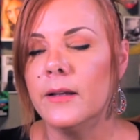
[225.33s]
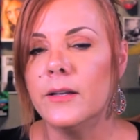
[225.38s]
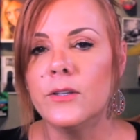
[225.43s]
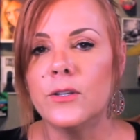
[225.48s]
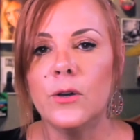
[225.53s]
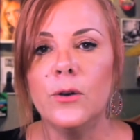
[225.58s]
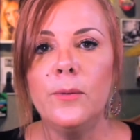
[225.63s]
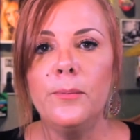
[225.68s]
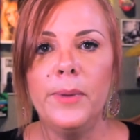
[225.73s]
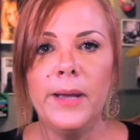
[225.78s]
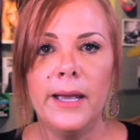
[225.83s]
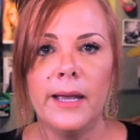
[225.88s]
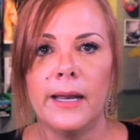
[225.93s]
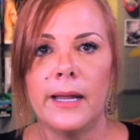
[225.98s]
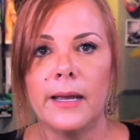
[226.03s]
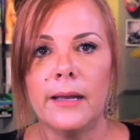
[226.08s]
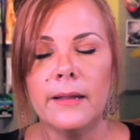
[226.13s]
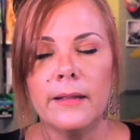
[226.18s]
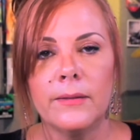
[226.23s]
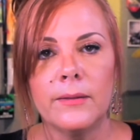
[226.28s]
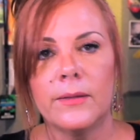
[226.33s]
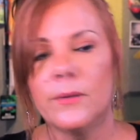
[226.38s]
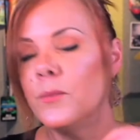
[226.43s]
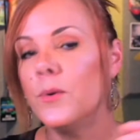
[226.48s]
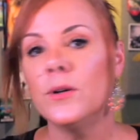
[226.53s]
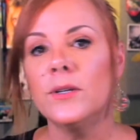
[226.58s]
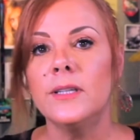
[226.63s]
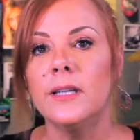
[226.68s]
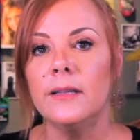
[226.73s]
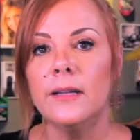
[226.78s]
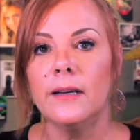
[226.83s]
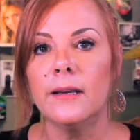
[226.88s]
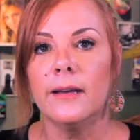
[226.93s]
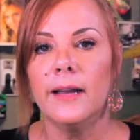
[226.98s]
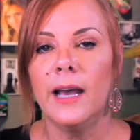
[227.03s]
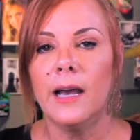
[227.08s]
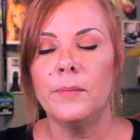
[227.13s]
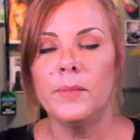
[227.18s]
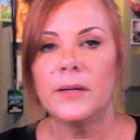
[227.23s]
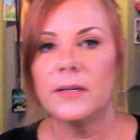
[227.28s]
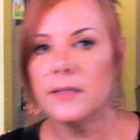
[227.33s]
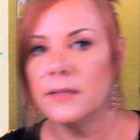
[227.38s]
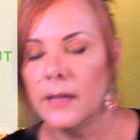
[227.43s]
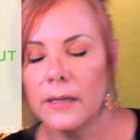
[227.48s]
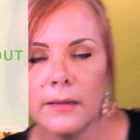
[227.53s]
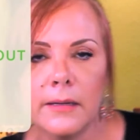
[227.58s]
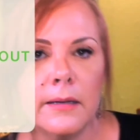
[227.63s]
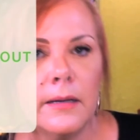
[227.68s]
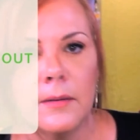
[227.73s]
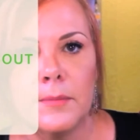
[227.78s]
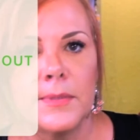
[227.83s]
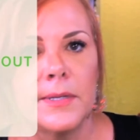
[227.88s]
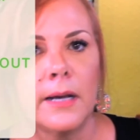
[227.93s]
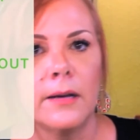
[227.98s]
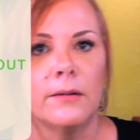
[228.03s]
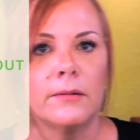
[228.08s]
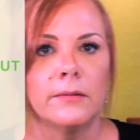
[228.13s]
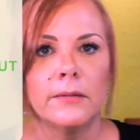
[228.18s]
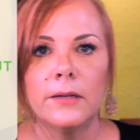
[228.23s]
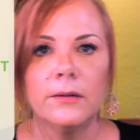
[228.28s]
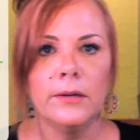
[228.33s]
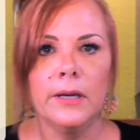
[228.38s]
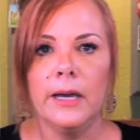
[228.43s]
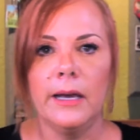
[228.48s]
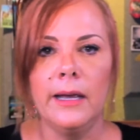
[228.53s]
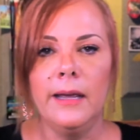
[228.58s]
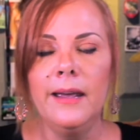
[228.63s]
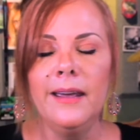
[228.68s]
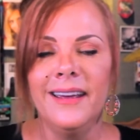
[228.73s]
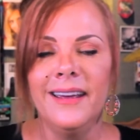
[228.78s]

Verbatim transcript: Don't panic the worst thing that could happen is nothing comes out, okay?